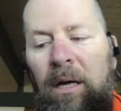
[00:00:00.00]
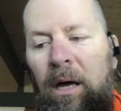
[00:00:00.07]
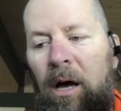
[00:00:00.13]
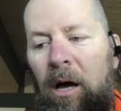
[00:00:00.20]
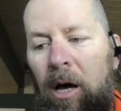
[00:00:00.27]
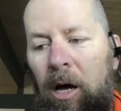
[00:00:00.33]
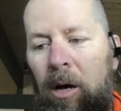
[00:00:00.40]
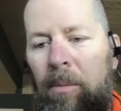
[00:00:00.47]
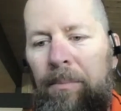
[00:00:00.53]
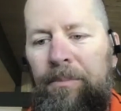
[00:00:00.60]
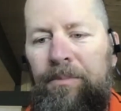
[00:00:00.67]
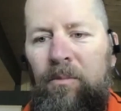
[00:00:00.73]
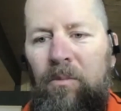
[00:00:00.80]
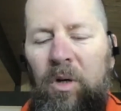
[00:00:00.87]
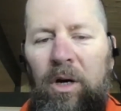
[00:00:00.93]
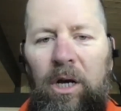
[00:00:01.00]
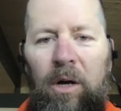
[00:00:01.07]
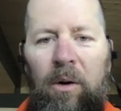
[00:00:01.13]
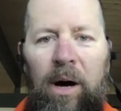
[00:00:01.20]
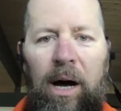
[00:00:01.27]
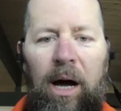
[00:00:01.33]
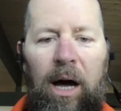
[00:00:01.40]

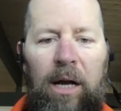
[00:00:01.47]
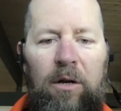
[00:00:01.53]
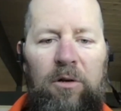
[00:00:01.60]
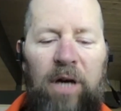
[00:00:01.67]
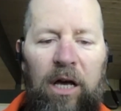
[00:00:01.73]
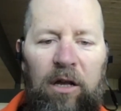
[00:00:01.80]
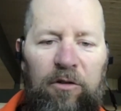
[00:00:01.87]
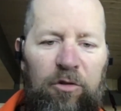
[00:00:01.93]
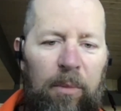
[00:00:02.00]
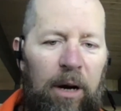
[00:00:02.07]
I knew Tyler from